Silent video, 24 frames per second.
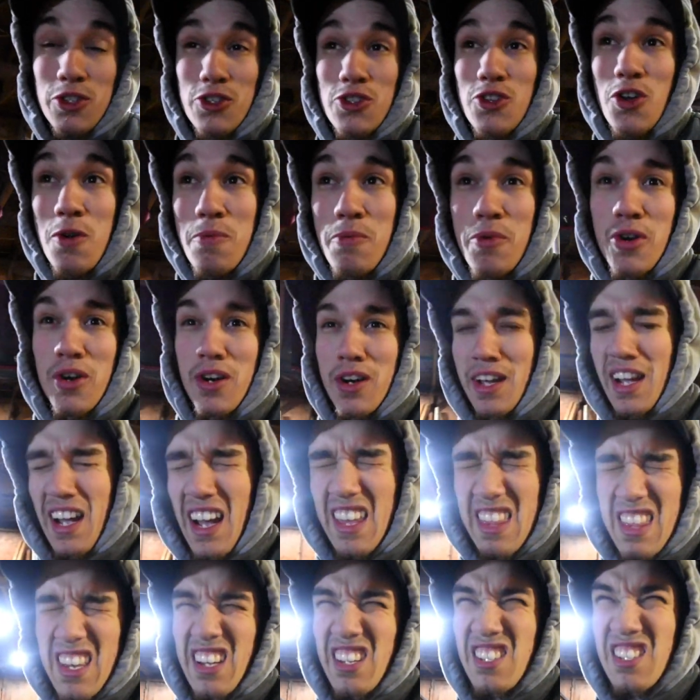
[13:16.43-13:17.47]
snowboarding,
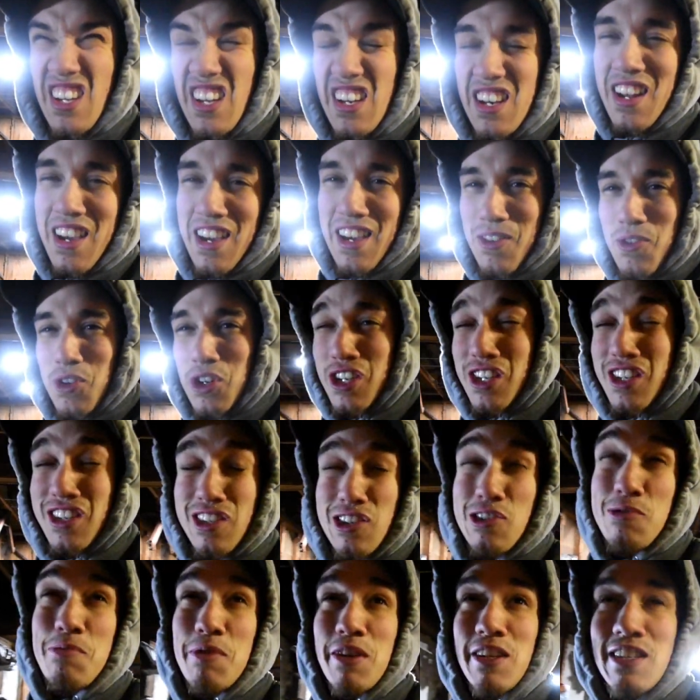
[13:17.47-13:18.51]
I think Sunday, which is
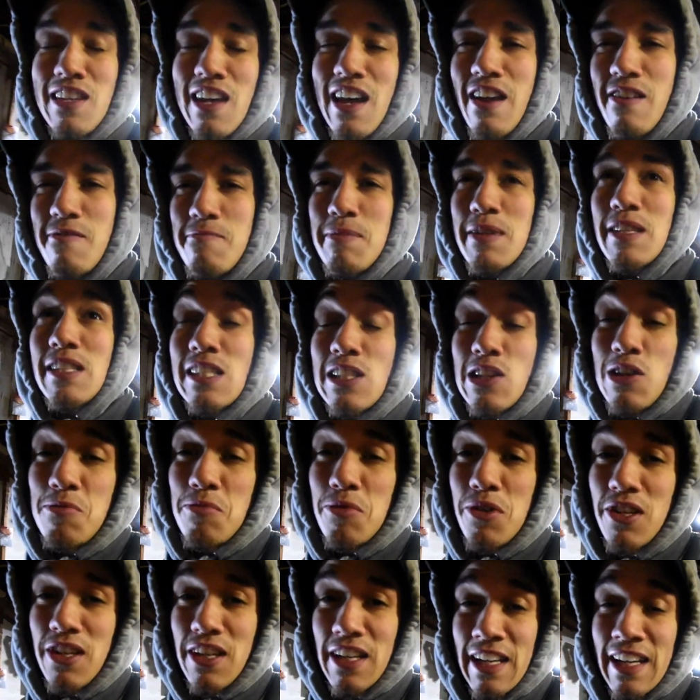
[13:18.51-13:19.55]
super exciting. I haven't been
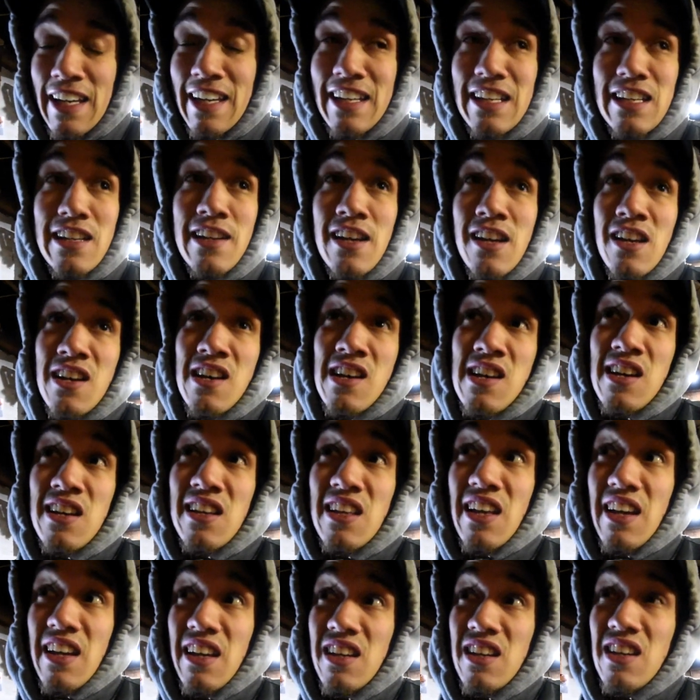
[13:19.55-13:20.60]
snowboarding in
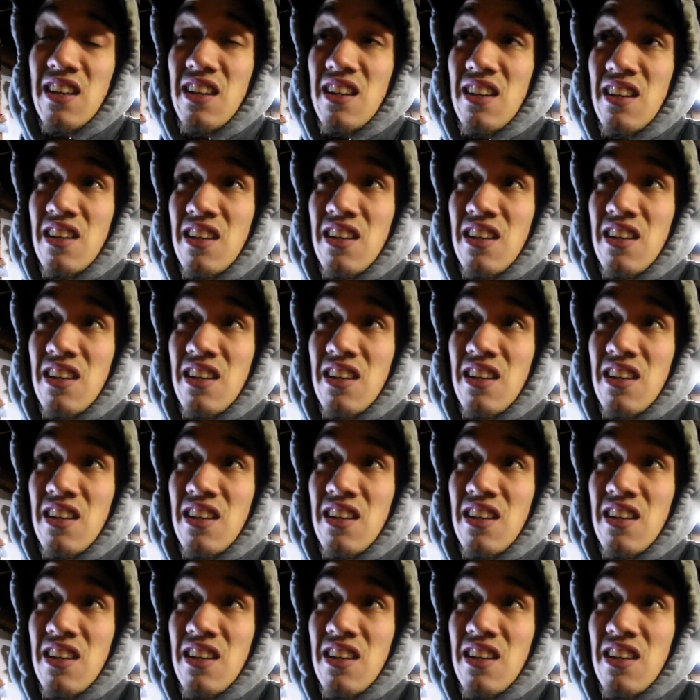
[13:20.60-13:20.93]
like